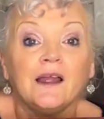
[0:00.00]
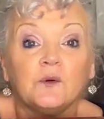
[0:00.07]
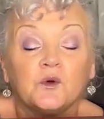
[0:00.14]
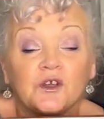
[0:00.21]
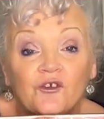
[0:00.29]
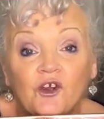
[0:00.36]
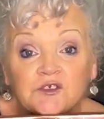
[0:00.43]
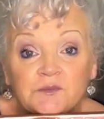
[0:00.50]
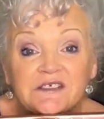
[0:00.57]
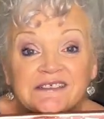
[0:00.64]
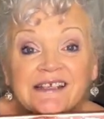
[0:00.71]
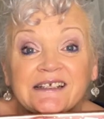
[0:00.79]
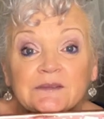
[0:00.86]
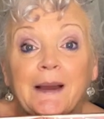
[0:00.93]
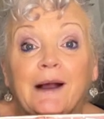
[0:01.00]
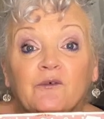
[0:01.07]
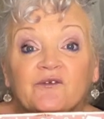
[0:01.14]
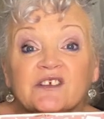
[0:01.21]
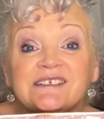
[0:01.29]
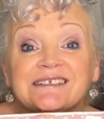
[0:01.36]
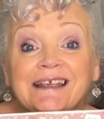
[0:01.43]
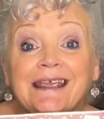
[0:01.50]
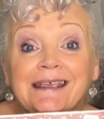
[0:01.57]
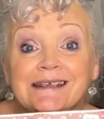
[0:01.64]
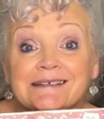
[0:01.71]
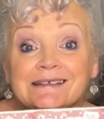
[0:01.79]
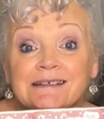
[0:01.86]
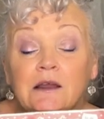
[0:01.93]
it would have cost me £6 for
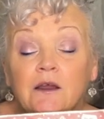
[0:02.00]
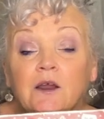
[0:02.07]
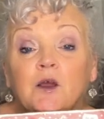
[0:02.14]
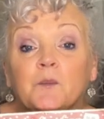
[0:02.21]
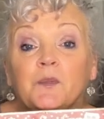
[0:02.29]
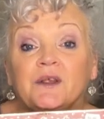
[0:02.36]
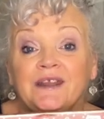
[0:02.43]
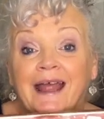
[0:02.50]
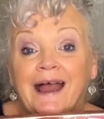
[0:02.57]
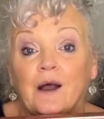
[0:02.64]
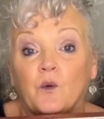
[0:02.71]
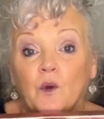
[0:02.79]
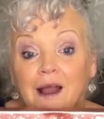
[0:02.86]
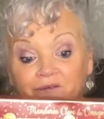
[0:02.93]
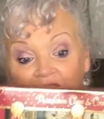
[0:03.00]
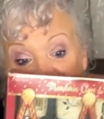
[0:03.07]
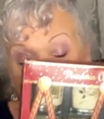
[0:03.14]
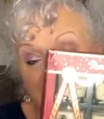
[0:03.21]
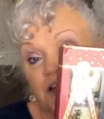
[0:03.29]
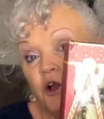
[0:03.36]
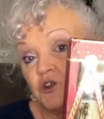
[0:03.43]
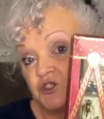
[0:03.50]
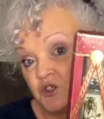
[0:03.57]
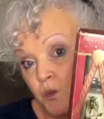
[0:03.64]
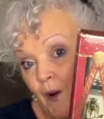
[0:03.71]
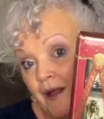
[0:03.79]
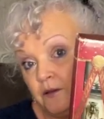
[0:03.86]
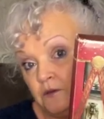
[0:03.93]
6. But now I've actually got
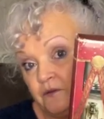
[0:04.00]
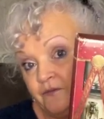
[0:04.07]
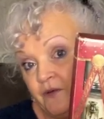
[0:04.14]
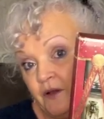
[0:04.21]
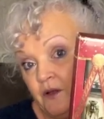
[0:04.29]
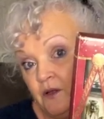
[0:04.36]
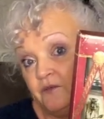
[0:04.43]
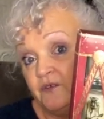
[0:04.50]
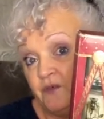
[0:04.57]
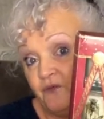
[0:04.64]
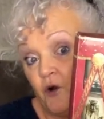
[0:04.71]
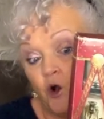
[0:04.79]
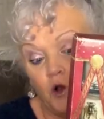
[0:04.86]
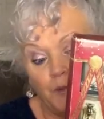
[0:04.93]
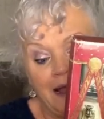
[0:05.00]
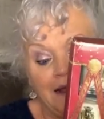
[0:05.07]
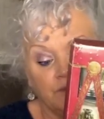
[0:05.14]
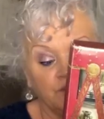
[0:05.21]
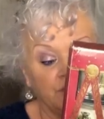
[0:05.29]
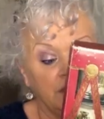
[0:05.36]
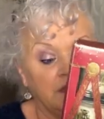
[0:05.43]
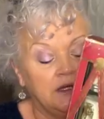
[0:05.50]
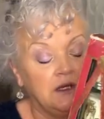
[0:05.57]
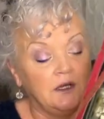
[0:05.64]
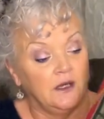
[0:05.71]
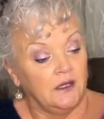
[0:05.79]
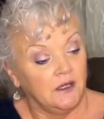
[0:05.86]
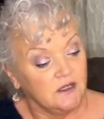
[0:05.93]
12 for £4.
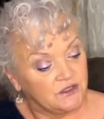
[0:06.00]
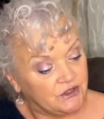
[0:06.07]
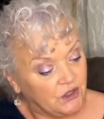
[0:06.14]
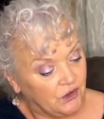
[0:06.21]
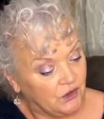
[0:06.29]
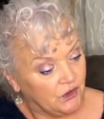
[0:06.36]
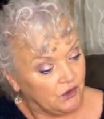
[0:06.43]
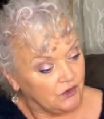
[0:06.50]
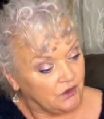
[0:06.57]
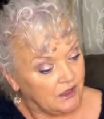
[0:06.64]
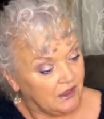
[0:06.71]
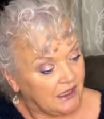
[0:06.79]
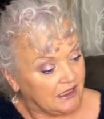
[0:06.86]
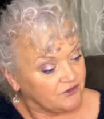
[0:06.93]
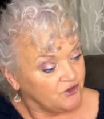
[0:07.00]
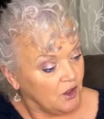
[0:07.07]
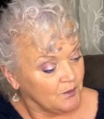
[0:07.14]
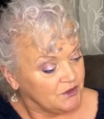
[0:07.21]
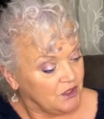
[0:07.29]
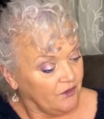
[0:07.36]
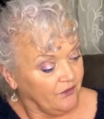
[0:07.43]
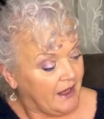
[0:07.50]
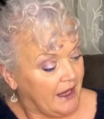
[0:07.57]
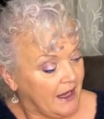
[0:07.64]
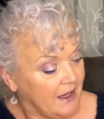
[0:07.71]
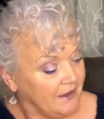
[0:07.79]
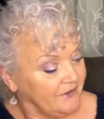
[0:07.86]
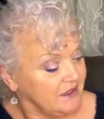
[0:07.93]
So I dropped on
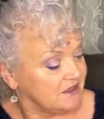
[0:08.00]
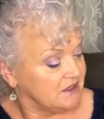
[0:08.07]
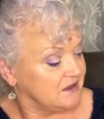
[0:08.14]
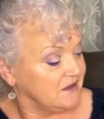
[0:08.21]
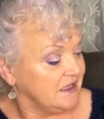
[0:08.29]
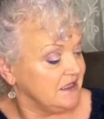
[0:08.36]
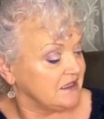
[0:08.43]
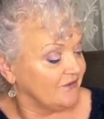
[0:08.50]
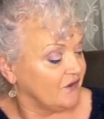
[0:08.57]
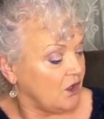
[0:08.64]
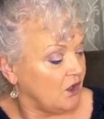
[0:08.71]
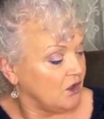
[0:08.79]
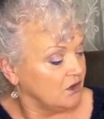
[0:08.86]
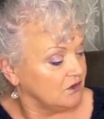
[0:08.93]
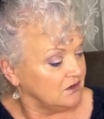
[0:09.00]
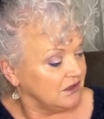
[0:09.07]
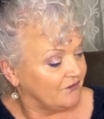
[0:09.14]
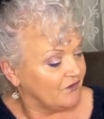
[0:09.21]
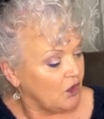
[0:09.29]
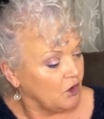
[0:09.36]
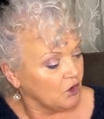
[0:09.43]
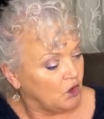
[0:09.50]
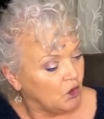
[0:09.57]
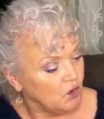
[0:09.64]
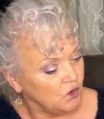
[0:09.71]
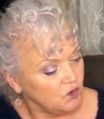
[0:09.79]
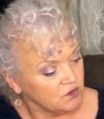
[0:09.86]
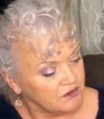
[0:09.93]
there, and they've got
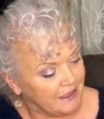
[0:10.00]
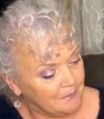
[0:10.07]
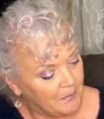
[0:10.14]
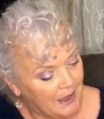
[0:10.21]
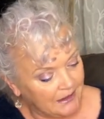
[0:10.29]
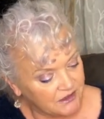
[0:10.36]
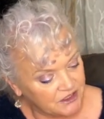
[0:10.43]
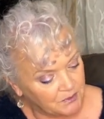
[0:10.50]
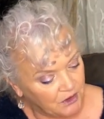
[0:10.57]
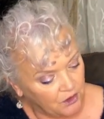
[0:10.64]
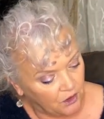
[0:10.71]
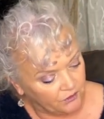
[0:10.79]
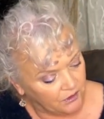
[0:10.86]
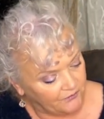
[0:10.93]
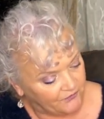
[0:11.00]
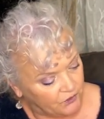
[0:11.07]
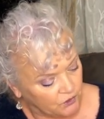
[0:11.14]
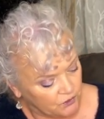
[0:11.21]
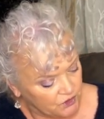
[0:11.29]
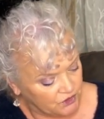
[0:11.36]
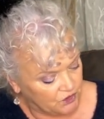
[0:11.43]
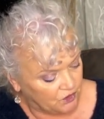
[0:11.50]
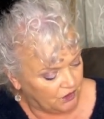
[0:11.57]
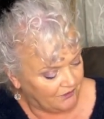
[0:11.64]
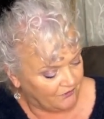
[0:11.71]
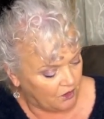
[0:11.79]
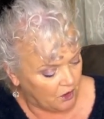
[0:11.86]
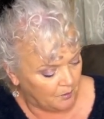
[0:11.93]
gold embellishment on the front. So
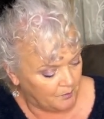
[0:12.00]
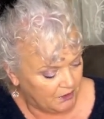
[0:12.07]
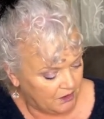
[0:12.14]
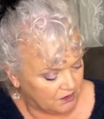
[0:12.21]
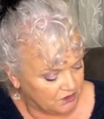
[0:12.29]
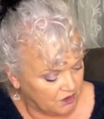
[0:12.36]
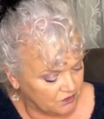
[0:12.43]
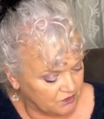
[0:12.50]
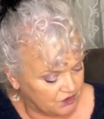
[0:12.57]
you've got birds on